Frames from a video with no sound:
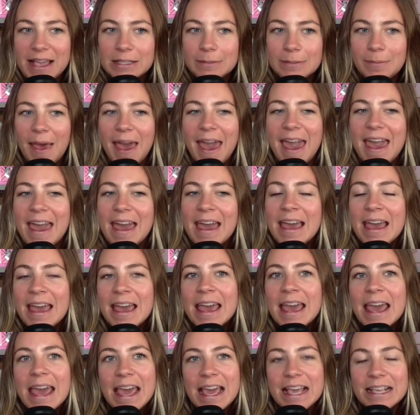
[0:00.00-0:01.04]
pay
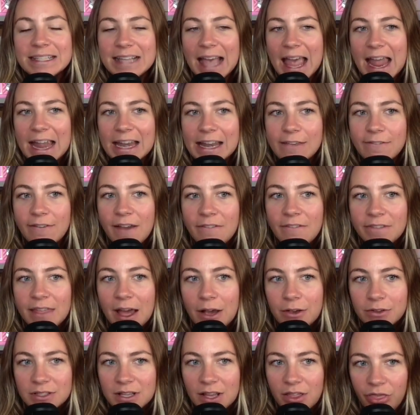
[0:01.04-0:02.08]
is
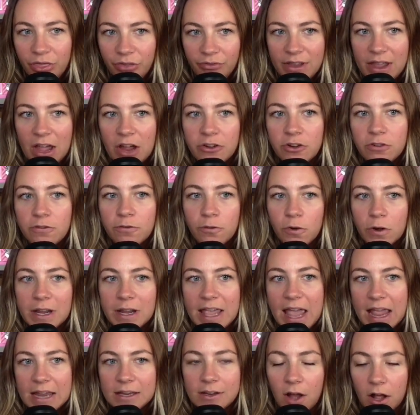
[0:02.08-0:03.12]

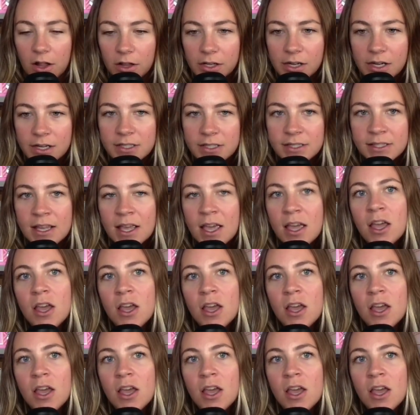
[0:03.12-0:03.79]
$85,348.